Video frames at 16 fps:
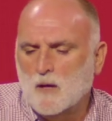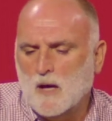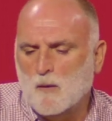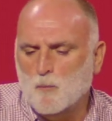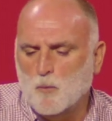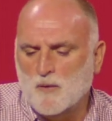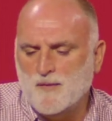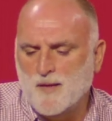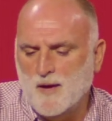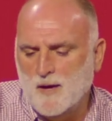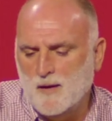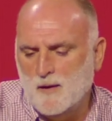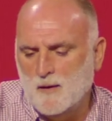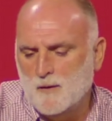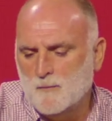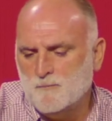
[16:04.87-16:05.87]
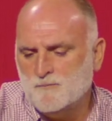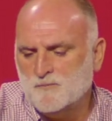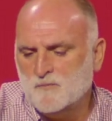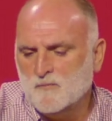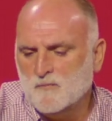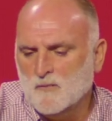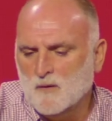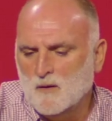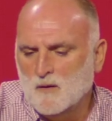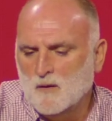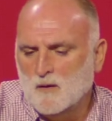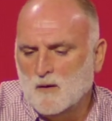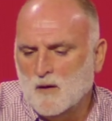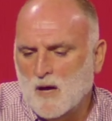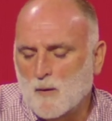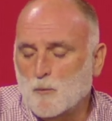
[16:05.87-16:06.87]
And one day
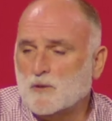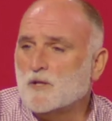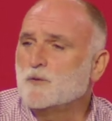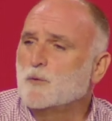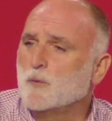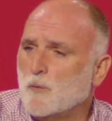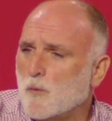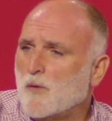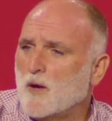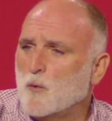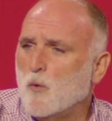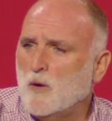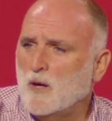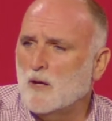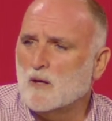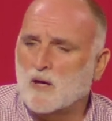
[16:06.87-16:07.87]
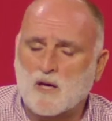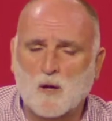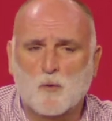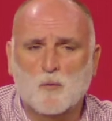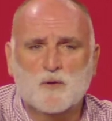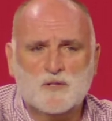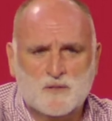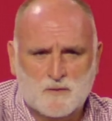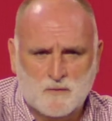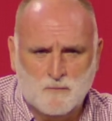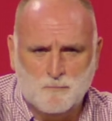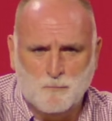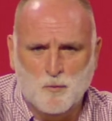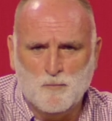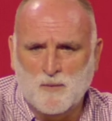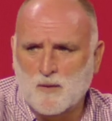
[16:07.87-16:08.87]
I wanted to do the cooking. He always
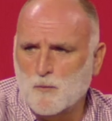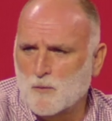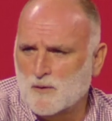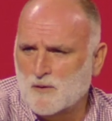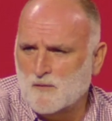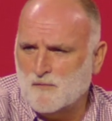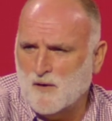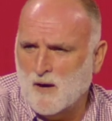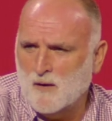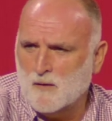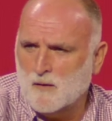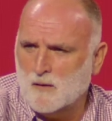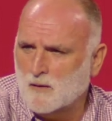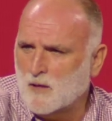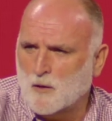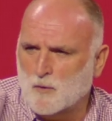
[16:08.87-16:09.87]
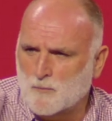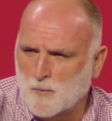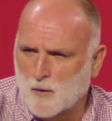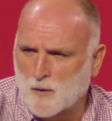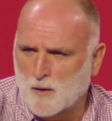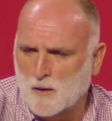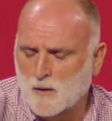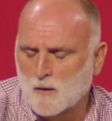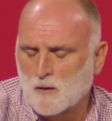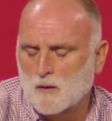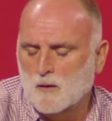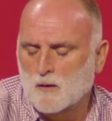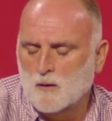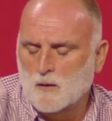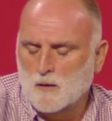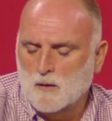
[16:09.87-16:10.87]
put me doing the fire, and I got very,
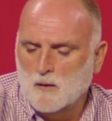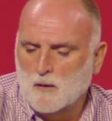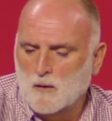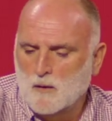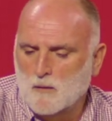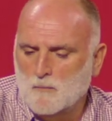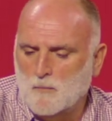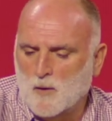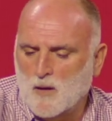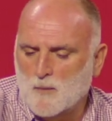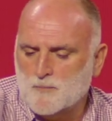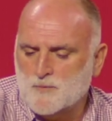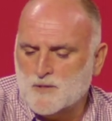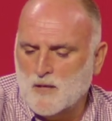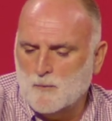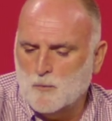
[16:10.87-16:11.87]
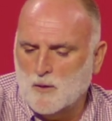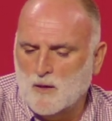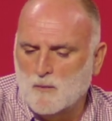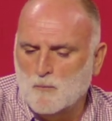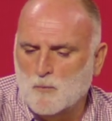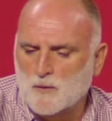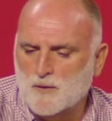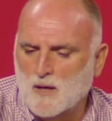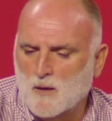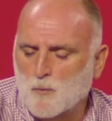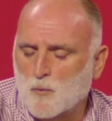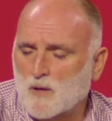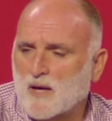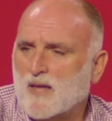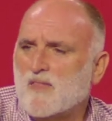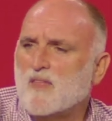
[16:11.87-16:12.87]
very upset with him one day
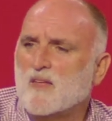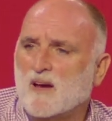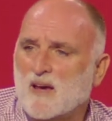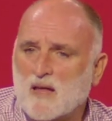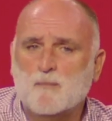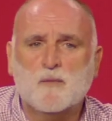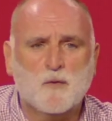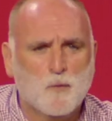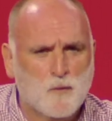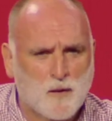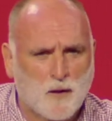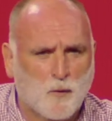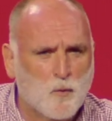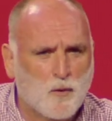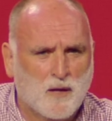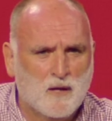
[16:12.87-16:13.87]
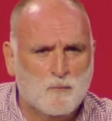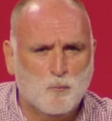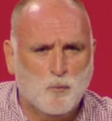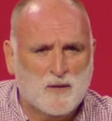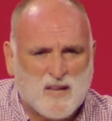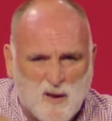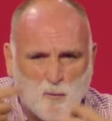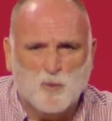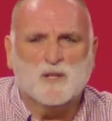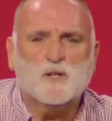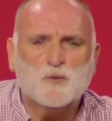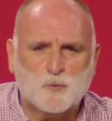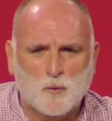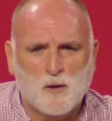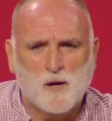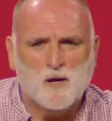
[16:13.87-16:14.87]
when he didn't let me do the cooking when I wanted
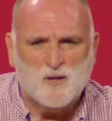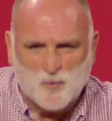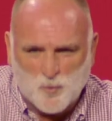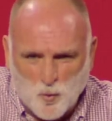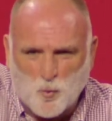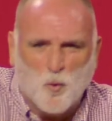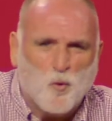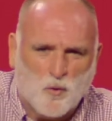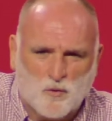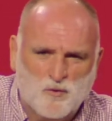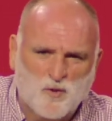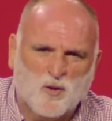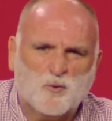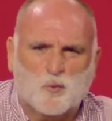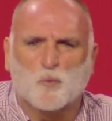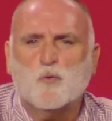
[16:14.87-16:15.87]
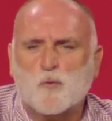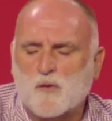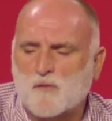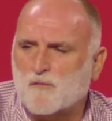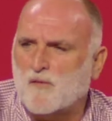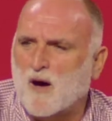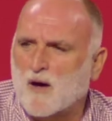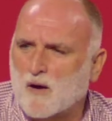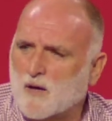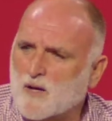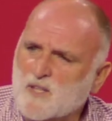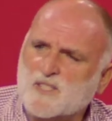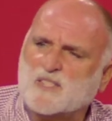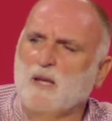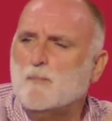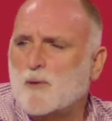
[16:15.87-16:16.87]
to learn to cook, not to do the fire. He
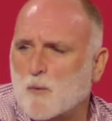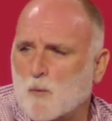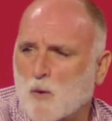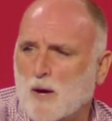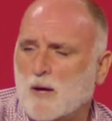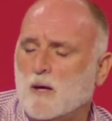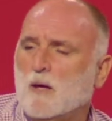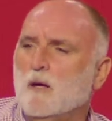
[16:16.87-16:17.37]
sent me away.